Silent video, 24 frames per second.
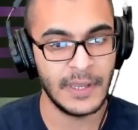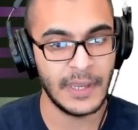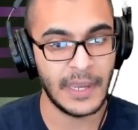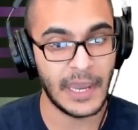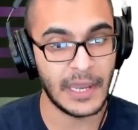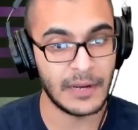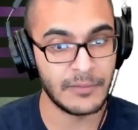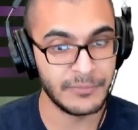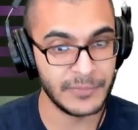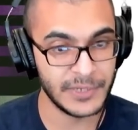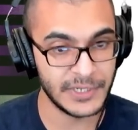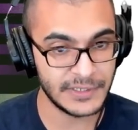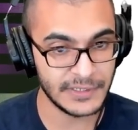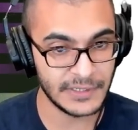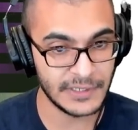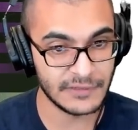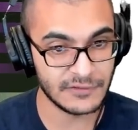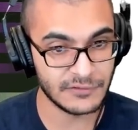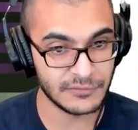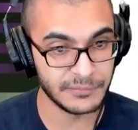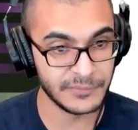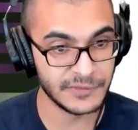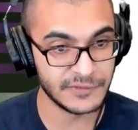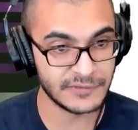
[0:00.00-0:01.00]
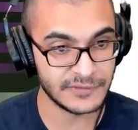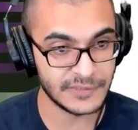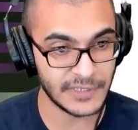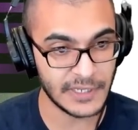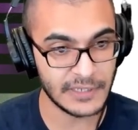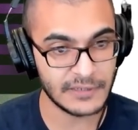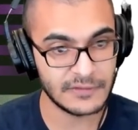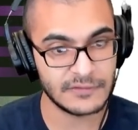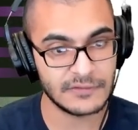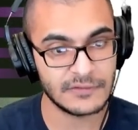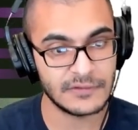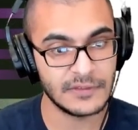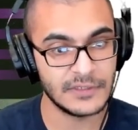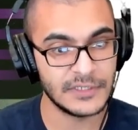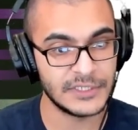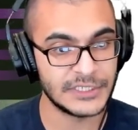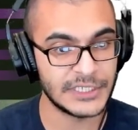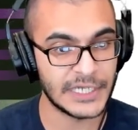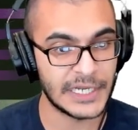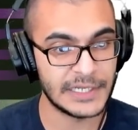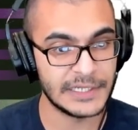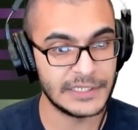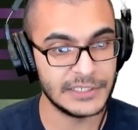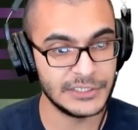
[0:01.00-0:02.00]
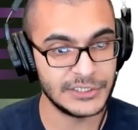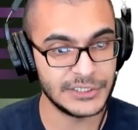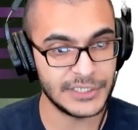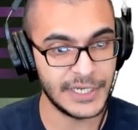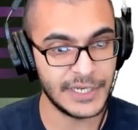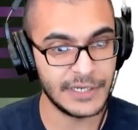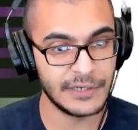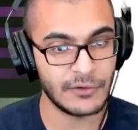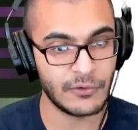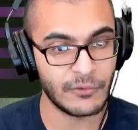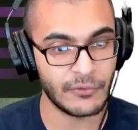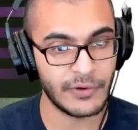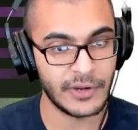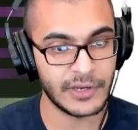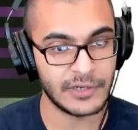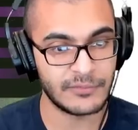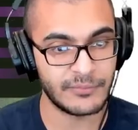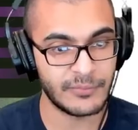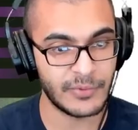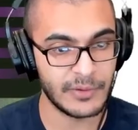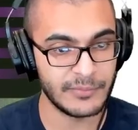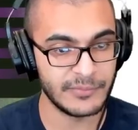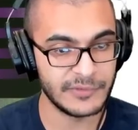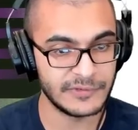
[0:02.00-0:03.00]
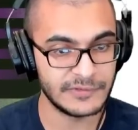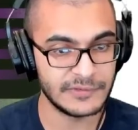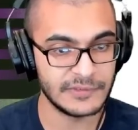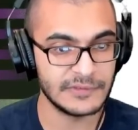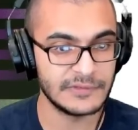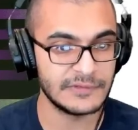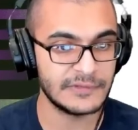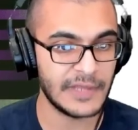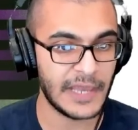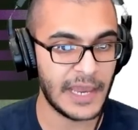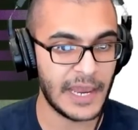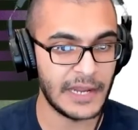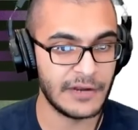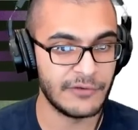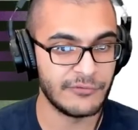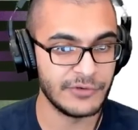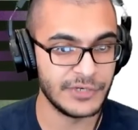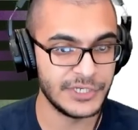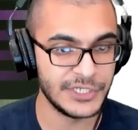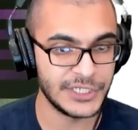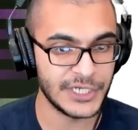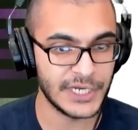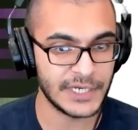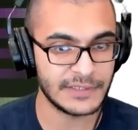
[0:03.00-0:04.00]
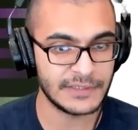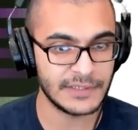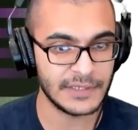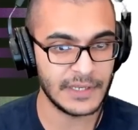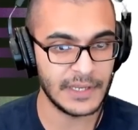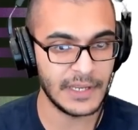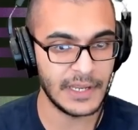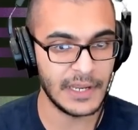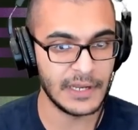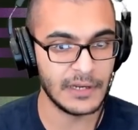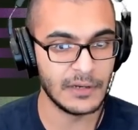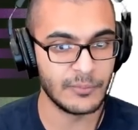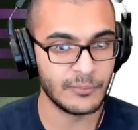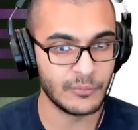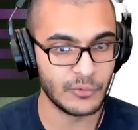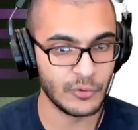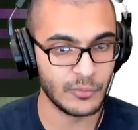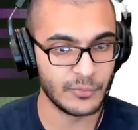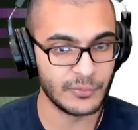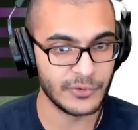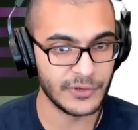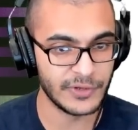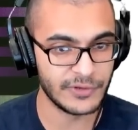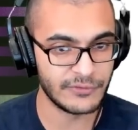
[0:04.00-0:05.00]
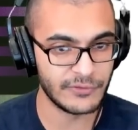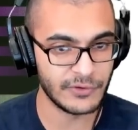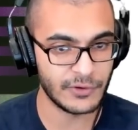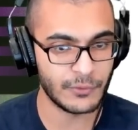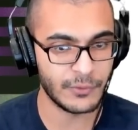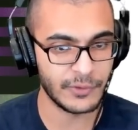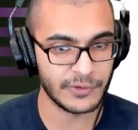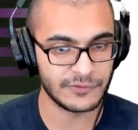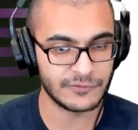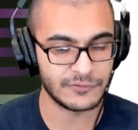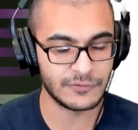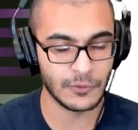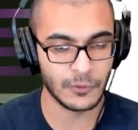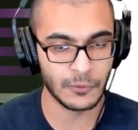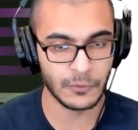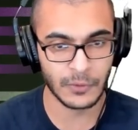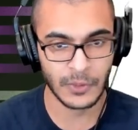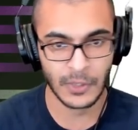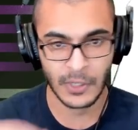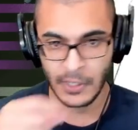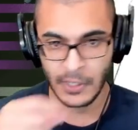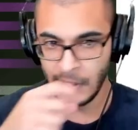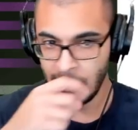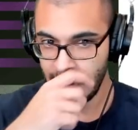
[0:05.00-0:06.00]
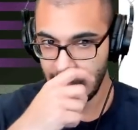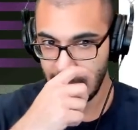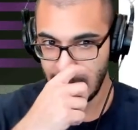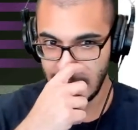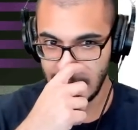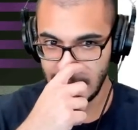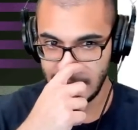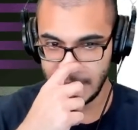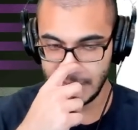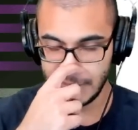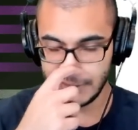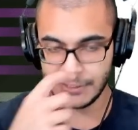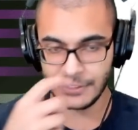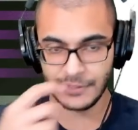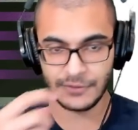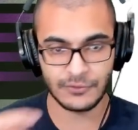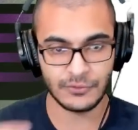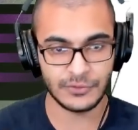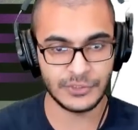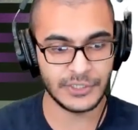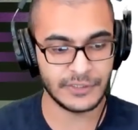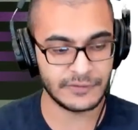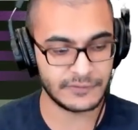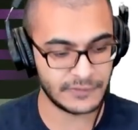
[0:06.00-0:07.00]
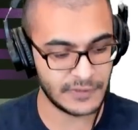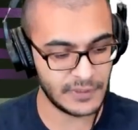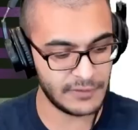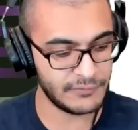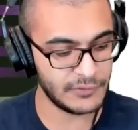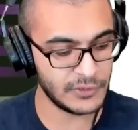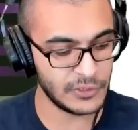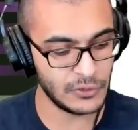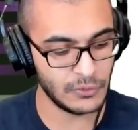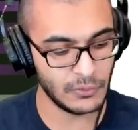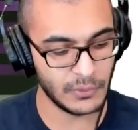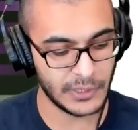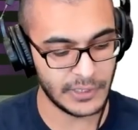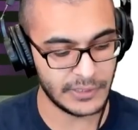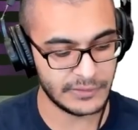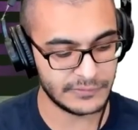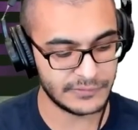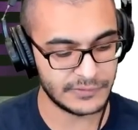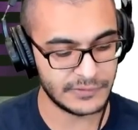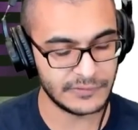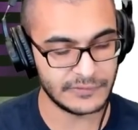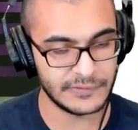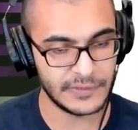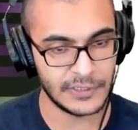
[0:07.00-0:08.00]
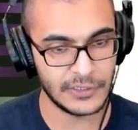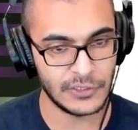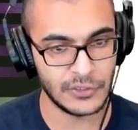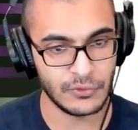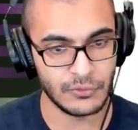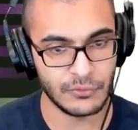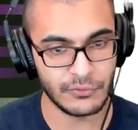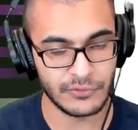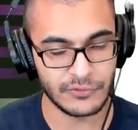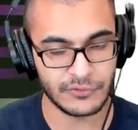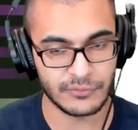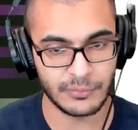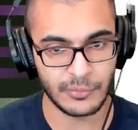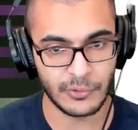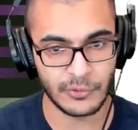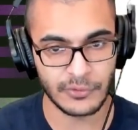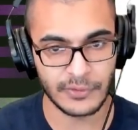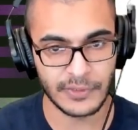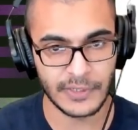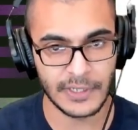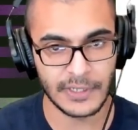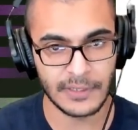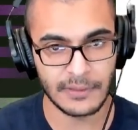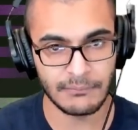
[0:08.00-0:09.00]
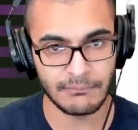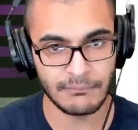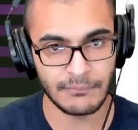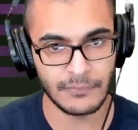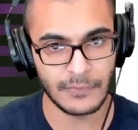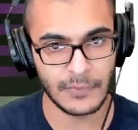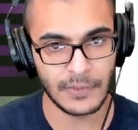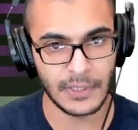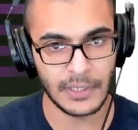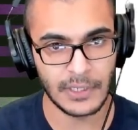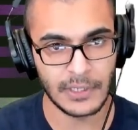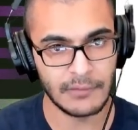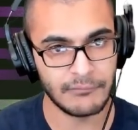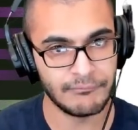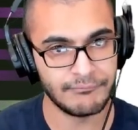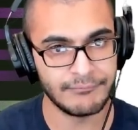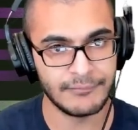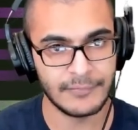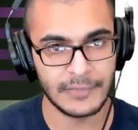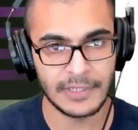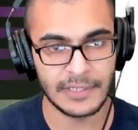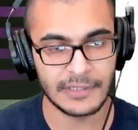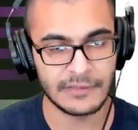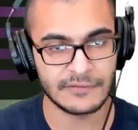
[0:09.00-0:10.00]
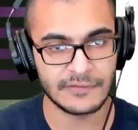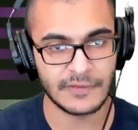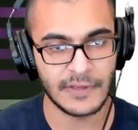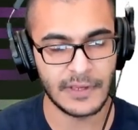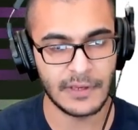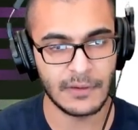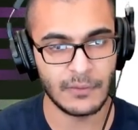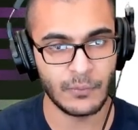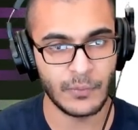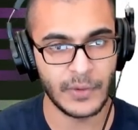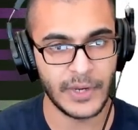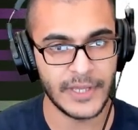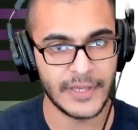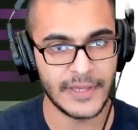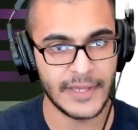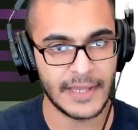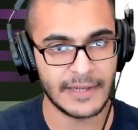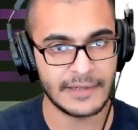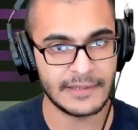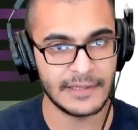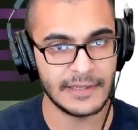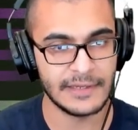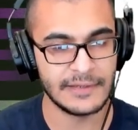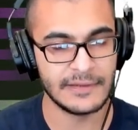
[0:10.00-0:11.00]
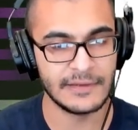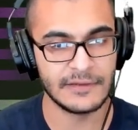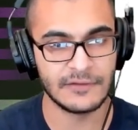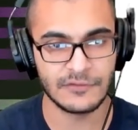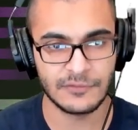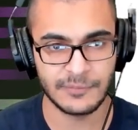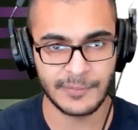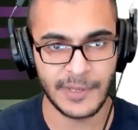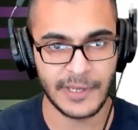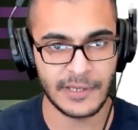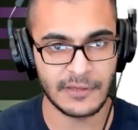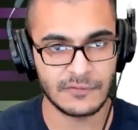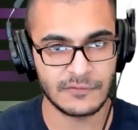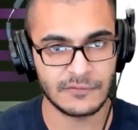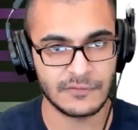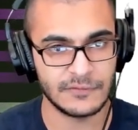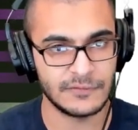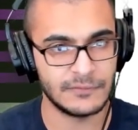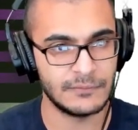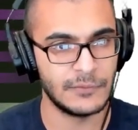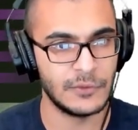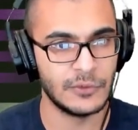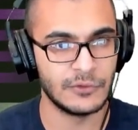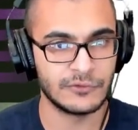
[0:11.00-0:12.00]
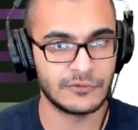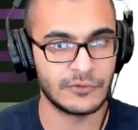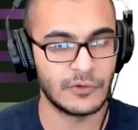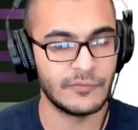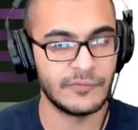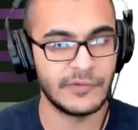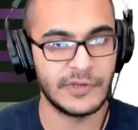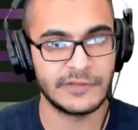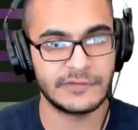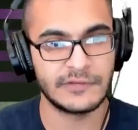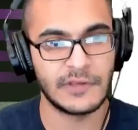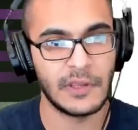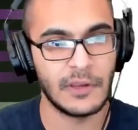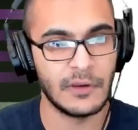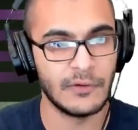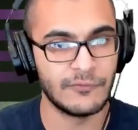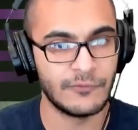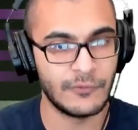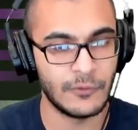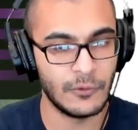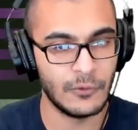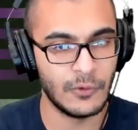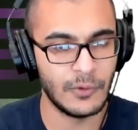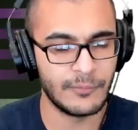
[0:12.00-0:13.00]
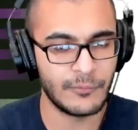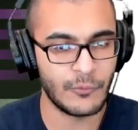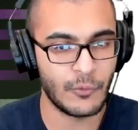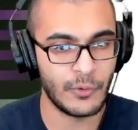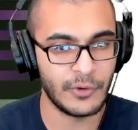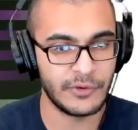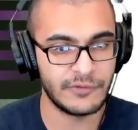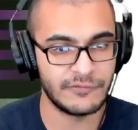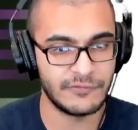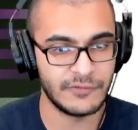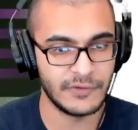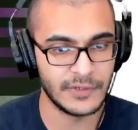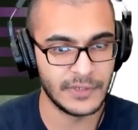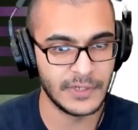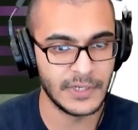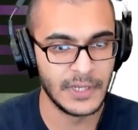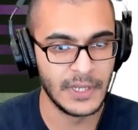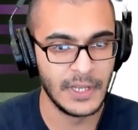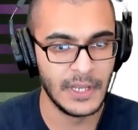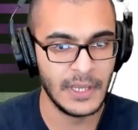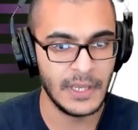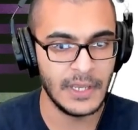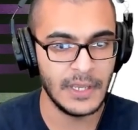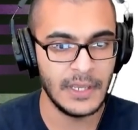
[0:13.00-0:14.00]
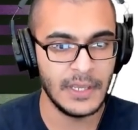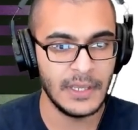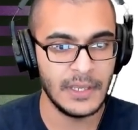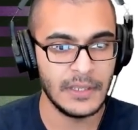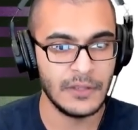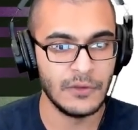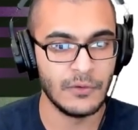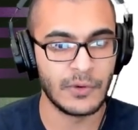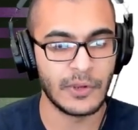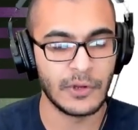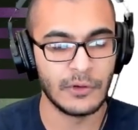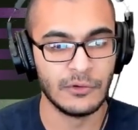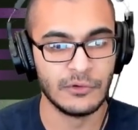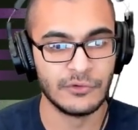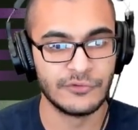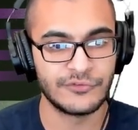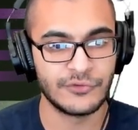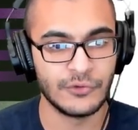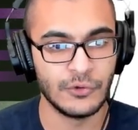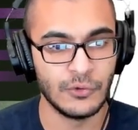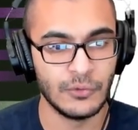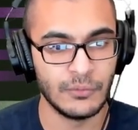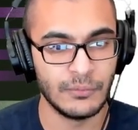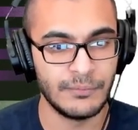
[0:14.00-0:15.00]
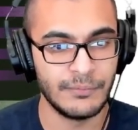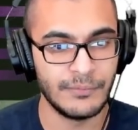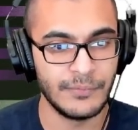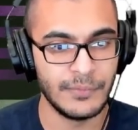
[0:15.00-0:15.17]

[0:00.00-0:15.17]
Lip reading: Admit its mistakes, challenge incorrect premises, and reject inappropriate requests. So in addition to just giving you answers and you responding in, let's say, a way that it expects, sort of asking a follow-up question, you can also,